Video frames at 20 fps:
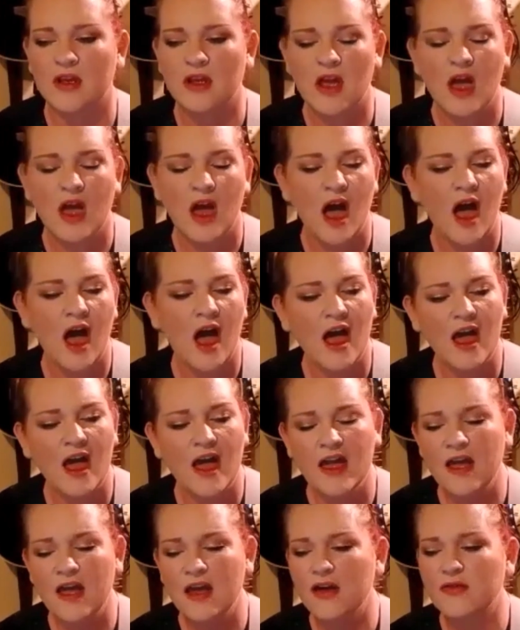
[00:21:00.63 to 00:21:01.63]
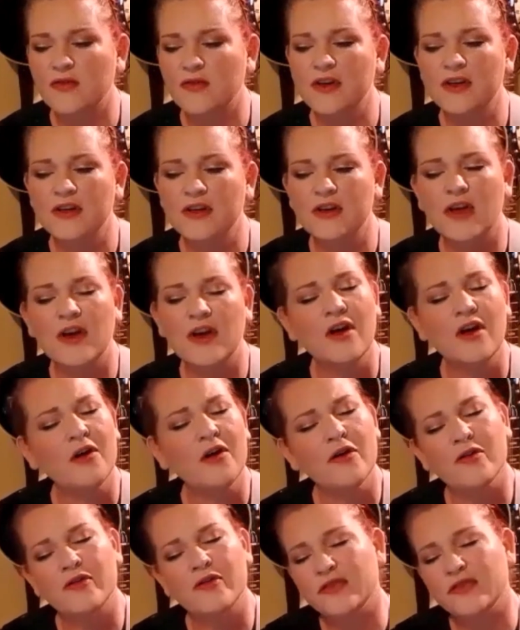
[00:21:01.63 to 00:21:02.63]
I have enough
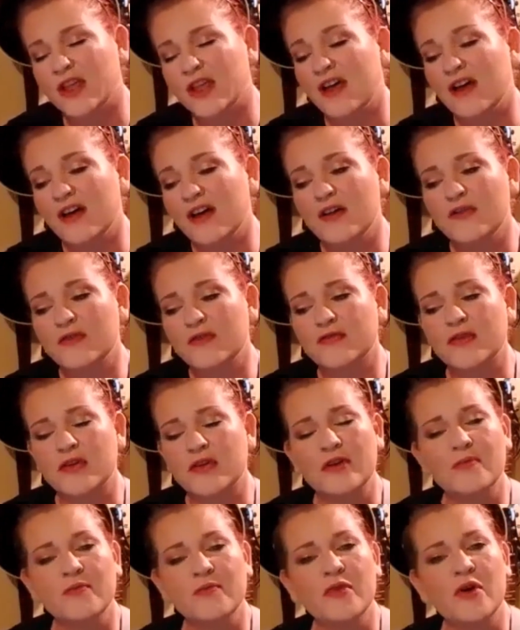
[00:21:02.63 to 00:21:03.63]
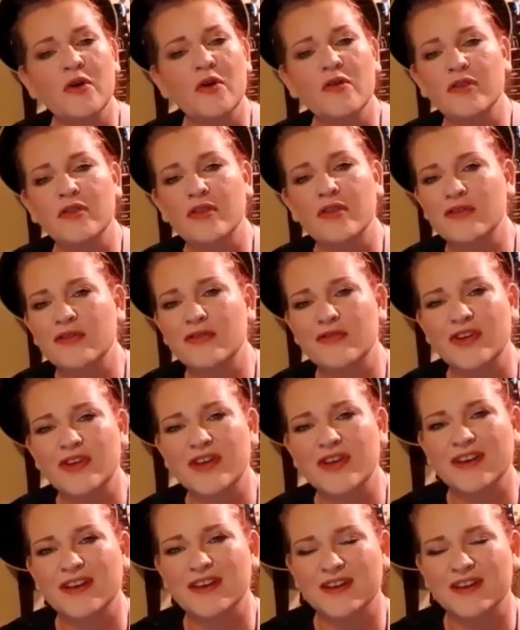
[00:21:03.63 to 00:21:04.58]
love for both of us,